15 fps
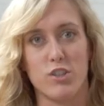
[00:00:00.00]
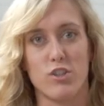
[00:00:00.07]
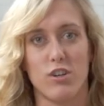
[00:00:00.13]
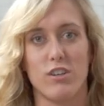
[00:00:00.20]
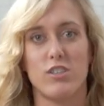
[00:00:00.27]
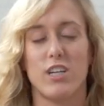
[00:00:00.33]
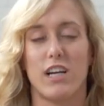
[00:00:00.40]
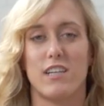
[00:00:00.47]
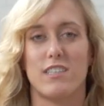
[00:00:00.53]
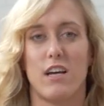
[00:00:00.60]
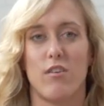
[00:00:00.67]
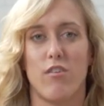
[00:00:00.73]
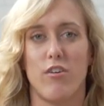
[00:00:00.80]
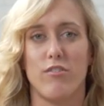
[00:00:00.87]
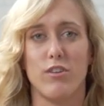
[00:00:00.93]
sure to check us
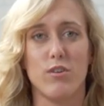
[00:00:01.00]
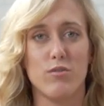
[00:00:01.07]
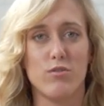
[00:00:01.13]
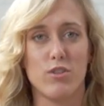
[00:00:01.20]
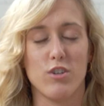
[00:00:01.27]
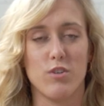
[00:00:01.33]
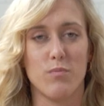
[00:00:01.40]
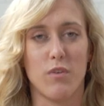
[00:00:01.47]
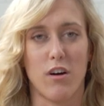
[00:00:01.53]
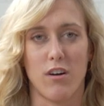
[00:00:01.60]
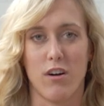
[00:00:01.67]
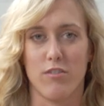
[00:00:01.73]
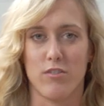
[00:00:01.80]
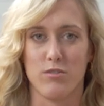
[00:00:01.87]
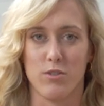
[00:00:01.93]
out on YouTube,
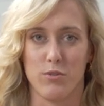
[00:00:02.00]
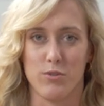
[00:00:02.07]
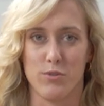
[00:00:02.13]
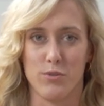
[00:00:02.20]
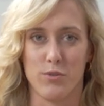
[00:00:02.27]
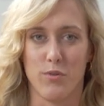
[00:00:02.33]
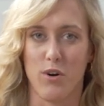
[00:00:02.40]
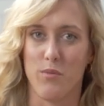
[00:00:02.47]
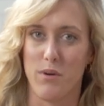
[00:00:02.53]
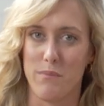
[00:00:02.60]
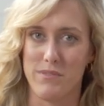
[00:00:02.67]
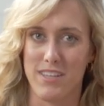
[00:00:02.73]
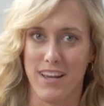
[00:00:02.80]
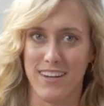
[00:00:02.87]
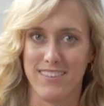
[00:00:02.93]
our other socials, or our
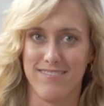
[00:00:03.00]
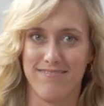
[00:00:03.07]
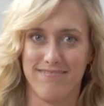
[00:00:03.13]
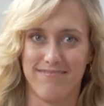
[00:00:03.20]
website.